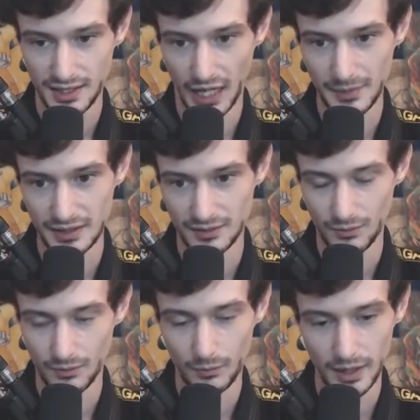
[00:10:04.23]
I mean,
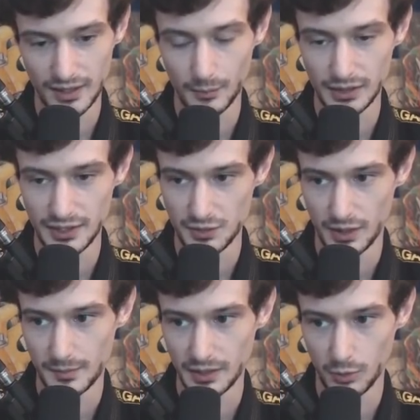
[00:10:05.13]
what company doesn't
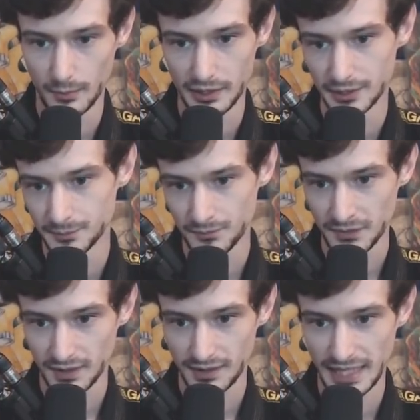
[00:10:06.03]
want to make more money?
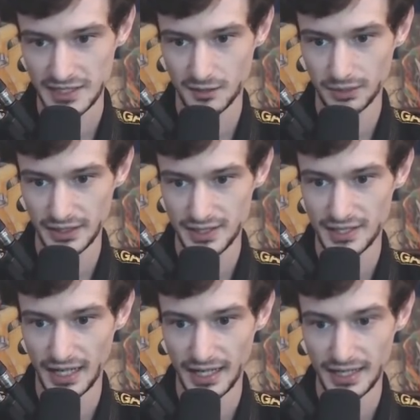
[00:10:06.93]
As a complete
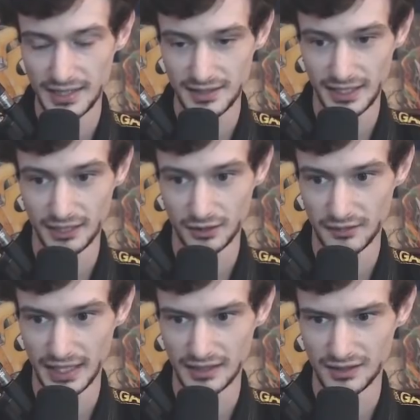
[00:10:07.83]
aside, today I
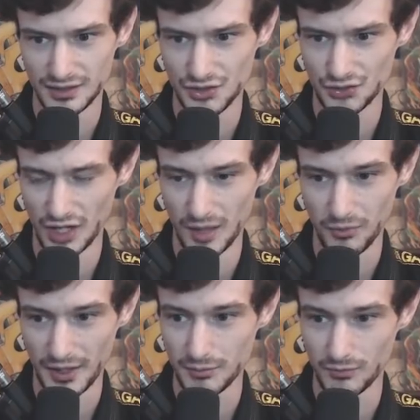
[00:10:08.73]
learned that Trump,
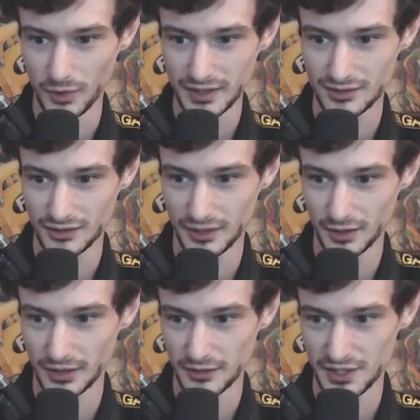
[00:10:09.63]
younger
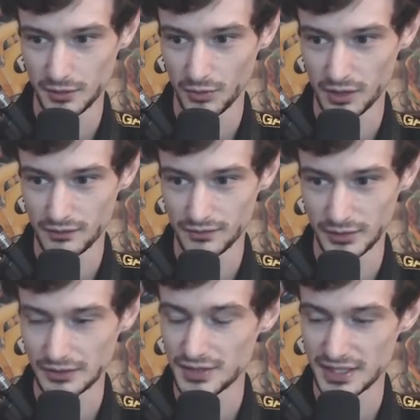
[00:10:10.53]
brother's on the board of
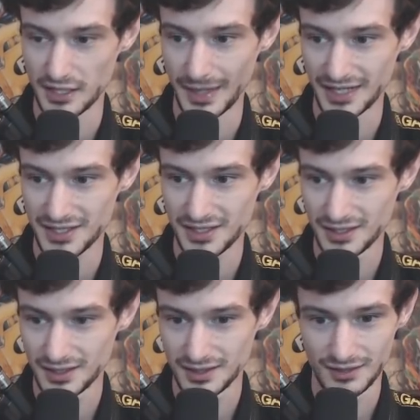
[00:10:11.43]
directors at ZeniMax.
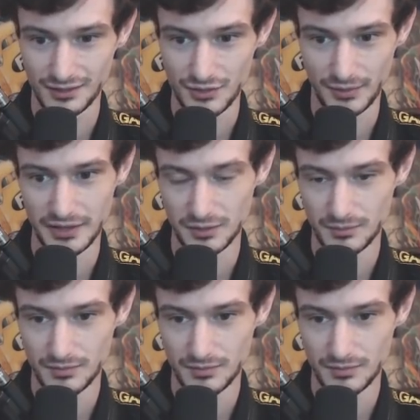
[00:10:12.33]
It's random.